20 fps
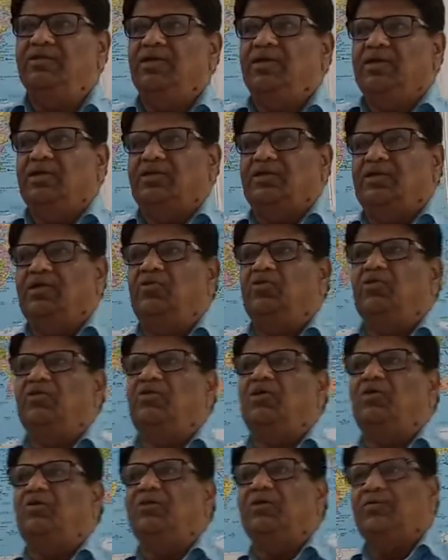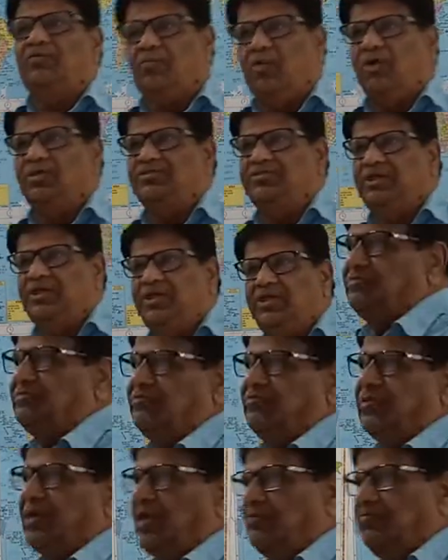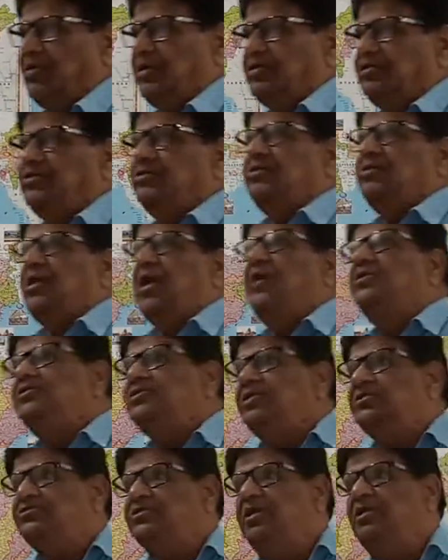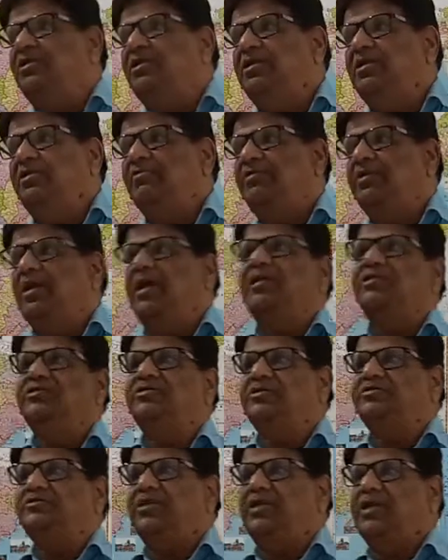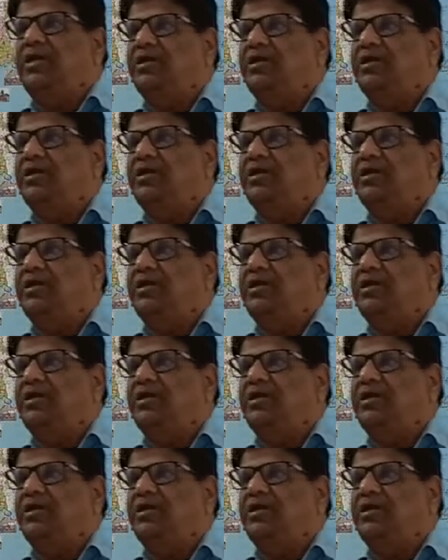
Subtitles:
new economic policy, privatization, liberalization, and